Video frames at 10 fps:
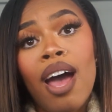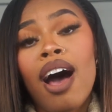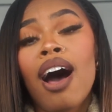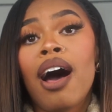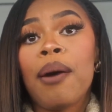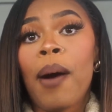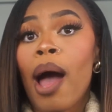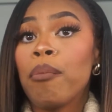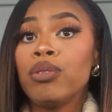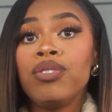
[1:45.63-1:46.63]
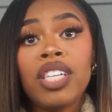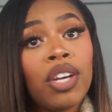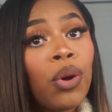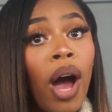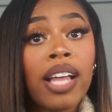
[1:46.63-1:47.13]
I moved 10
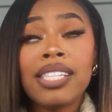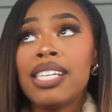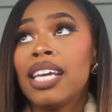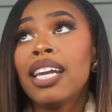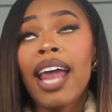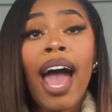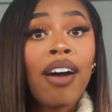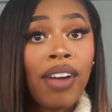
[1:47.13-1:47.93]
and a half